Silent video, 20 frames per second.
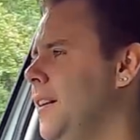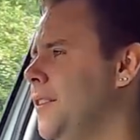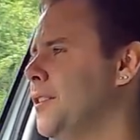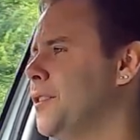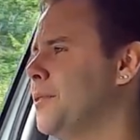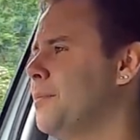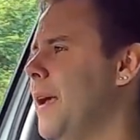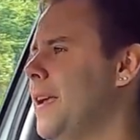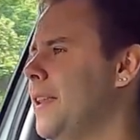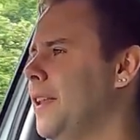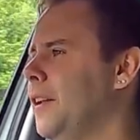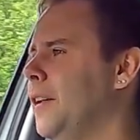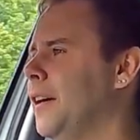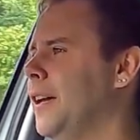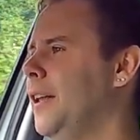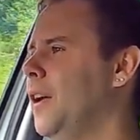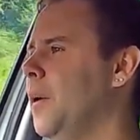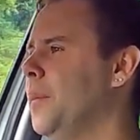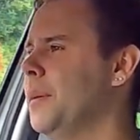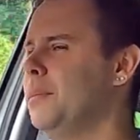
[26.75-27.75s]
just making it look
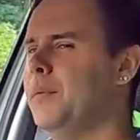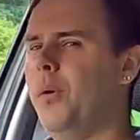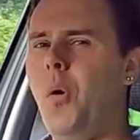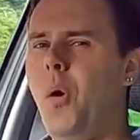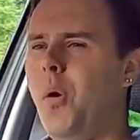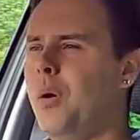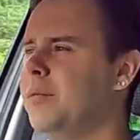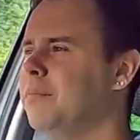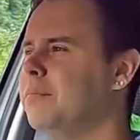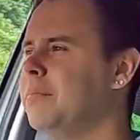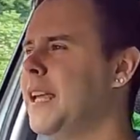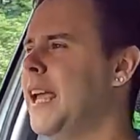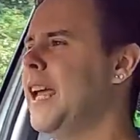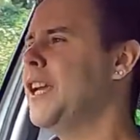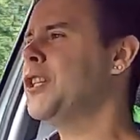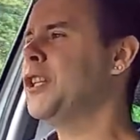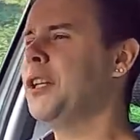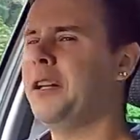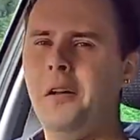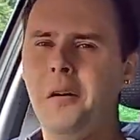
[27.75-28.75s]
a little bit more
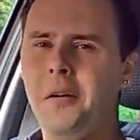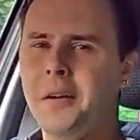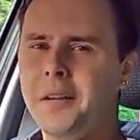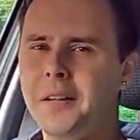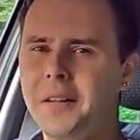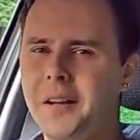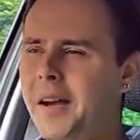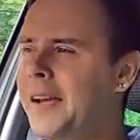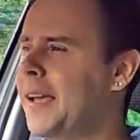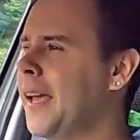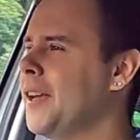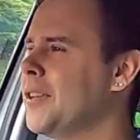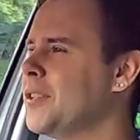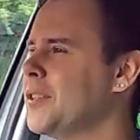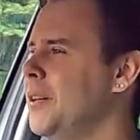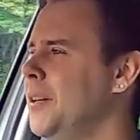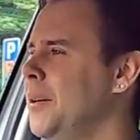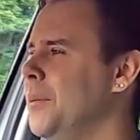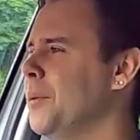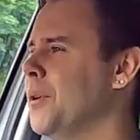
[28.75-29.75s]
kitchen-like, I
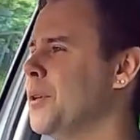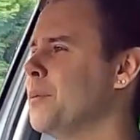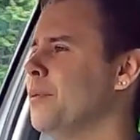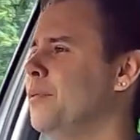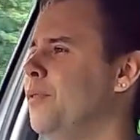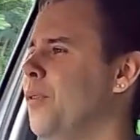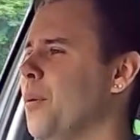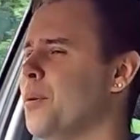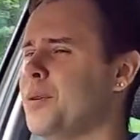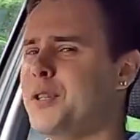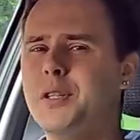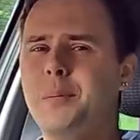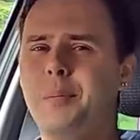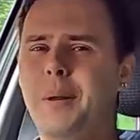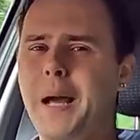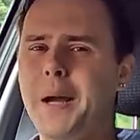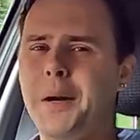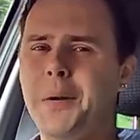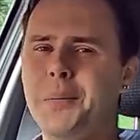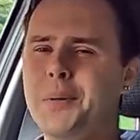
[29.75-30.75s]
guess, whereas before it was just
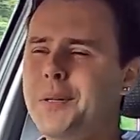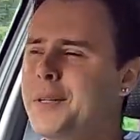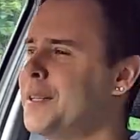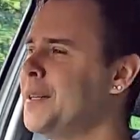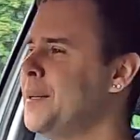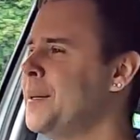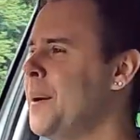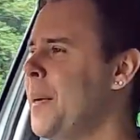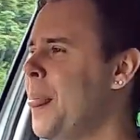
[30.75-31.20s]
plank wood.